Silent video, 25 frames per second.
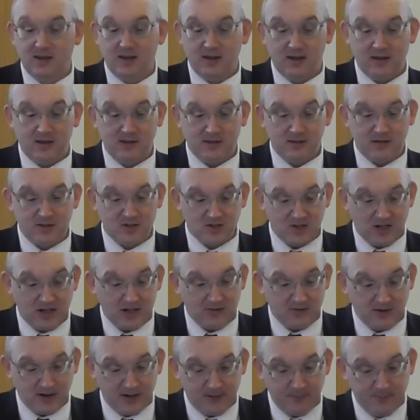this
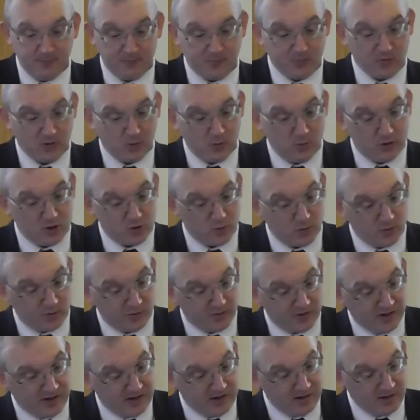evening, which will
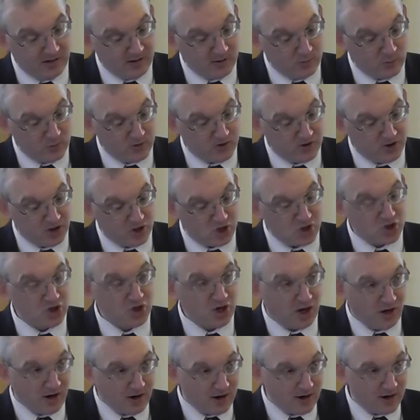deal with the
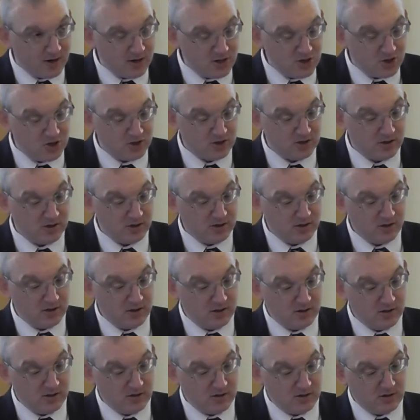charge
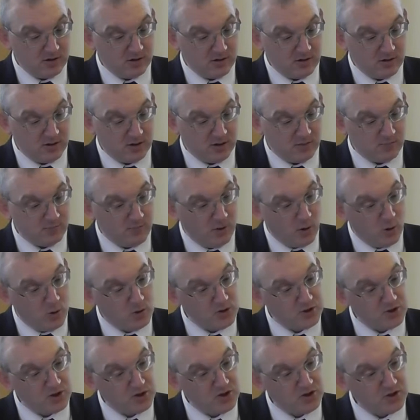that
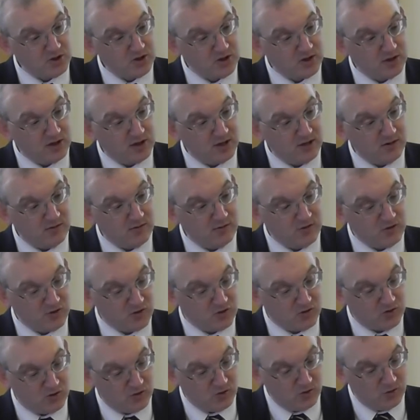Moses gives
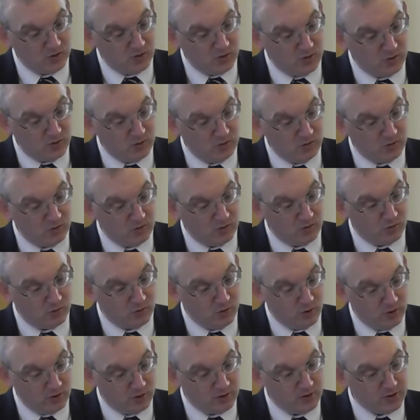to the
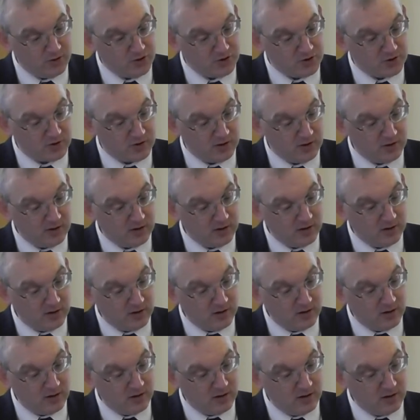rulers
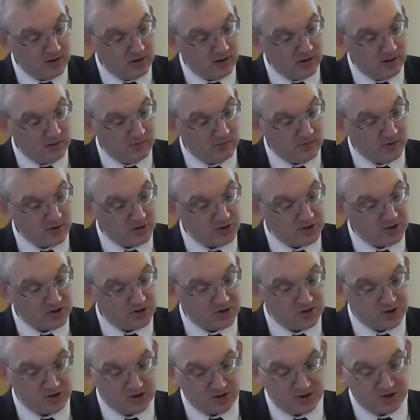in
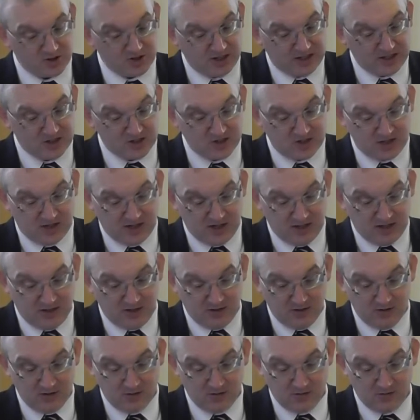verses
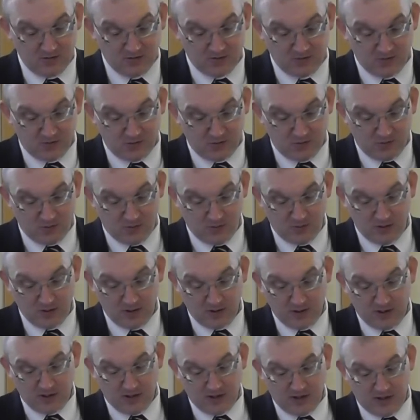16 through
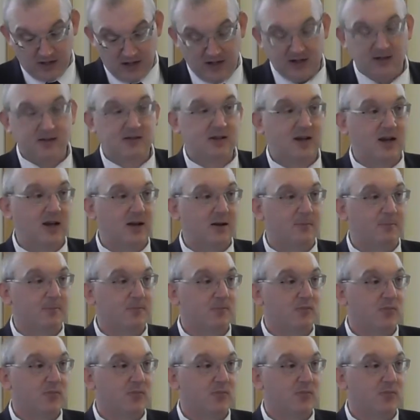18.